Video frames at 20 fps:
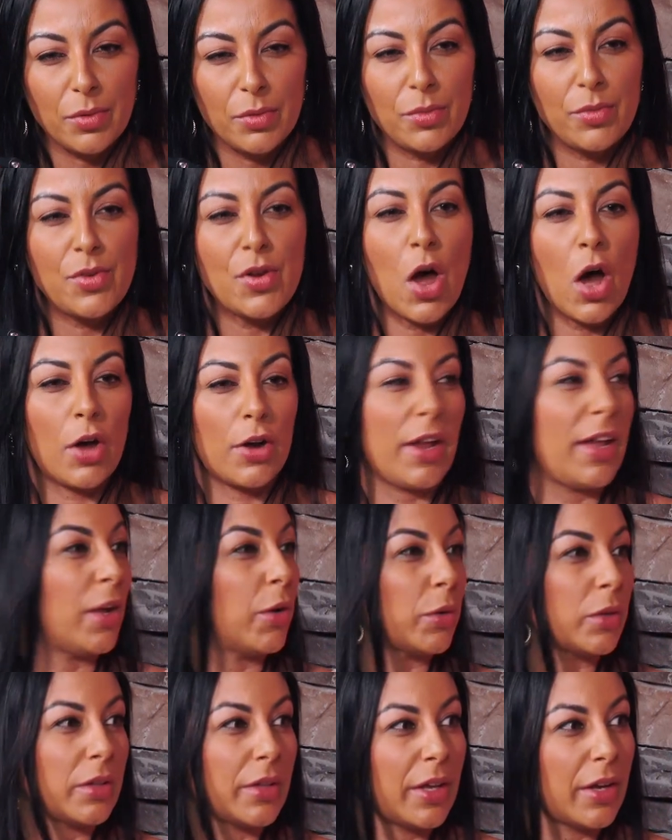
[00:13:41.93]
not a
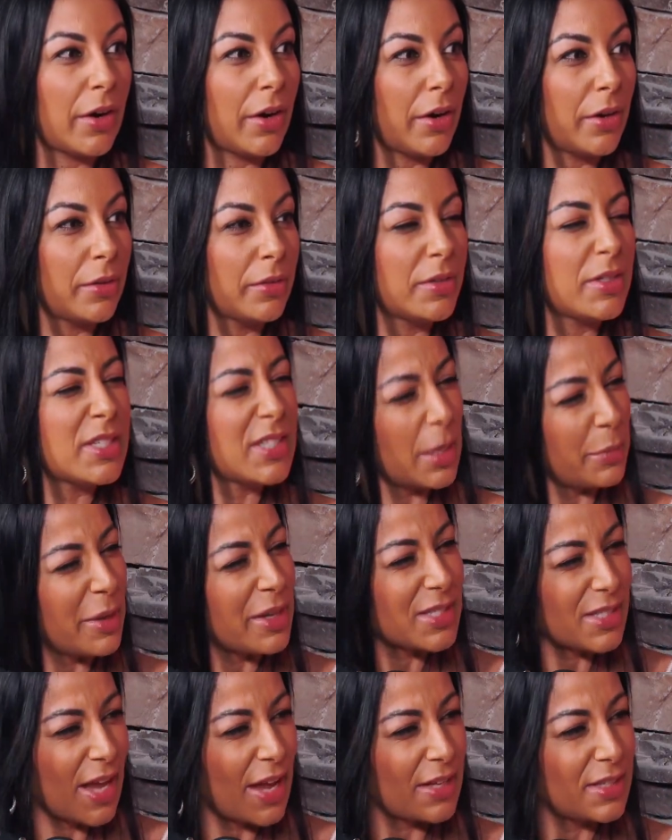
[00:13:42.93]
good leader. Does that
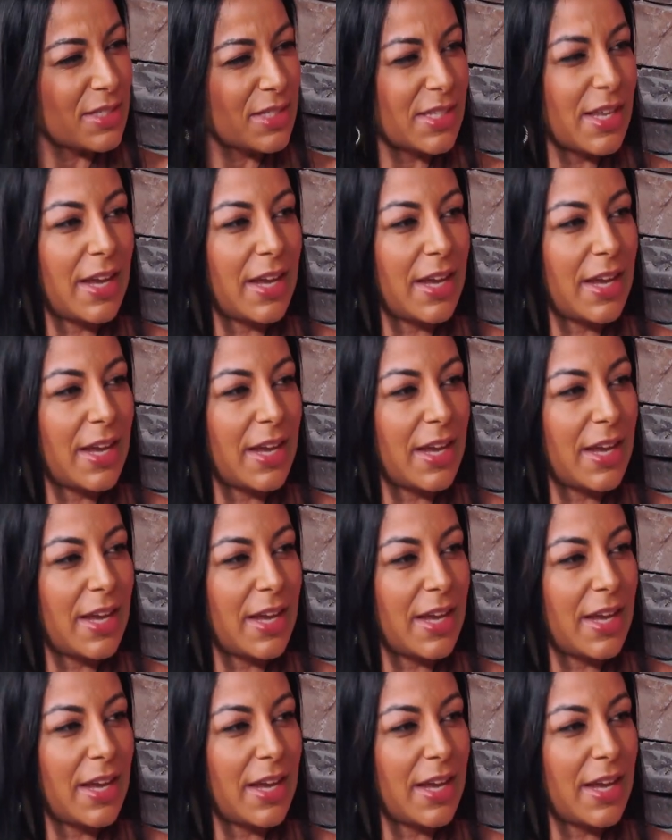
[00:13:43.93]
make sense?